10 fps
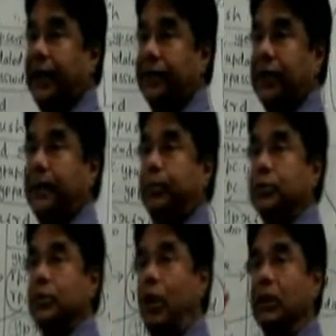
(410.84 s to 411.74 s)
It
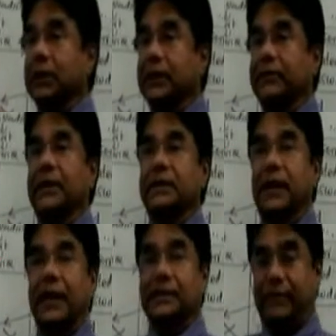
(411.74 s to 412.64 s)
puts all the
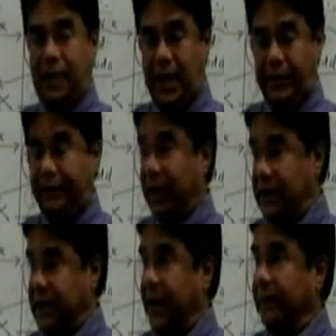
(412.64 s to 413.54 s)
configuration
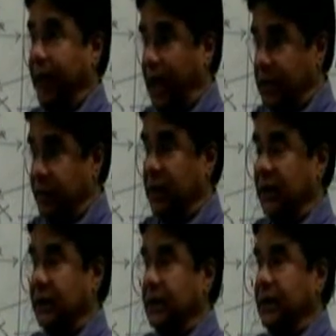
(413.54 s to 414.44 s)
files like
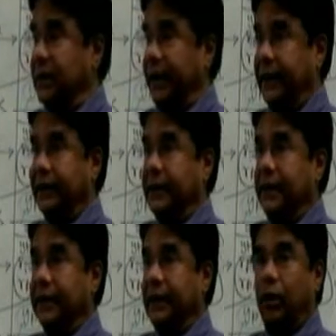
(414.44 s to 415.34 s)
password, right?
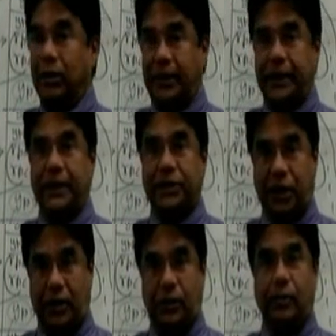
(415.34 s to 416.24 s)
Then automatically
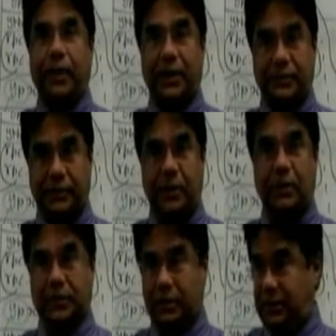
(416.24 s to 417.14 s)
shadow password
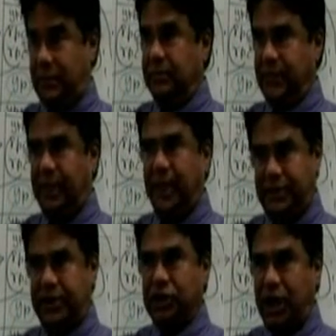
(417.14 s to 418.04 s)
also, the
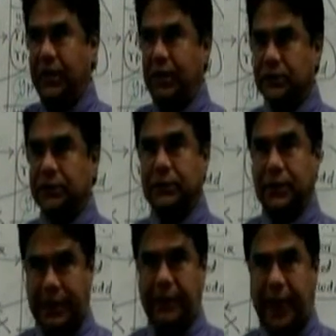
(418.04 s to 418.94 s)
password is shared
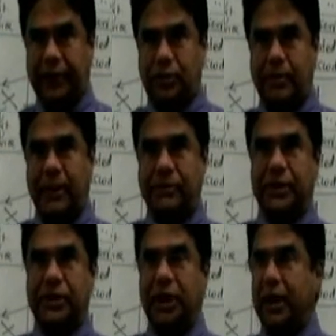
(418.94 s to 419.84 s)
also, the actual
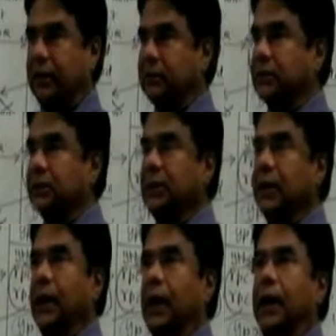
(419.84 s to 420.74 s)
password is shared also.
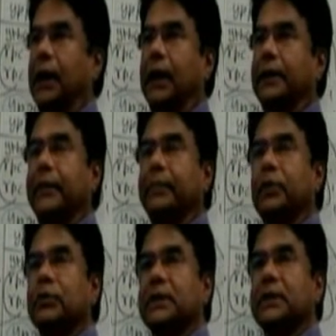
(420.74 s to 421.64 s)
Then
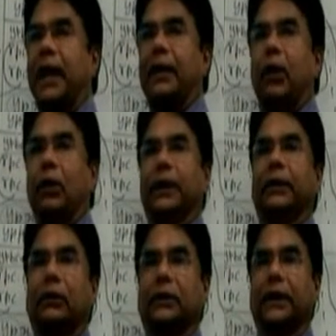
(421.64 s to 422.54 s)
users can log
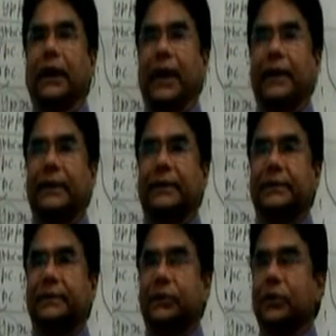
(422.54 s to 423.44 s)
in, authenticate.
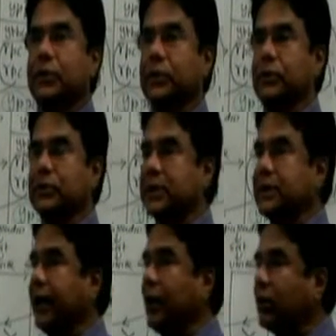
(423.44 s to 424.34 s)
So
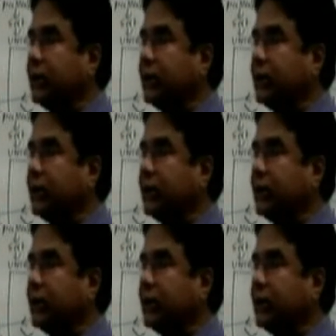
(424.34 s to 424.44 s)
users can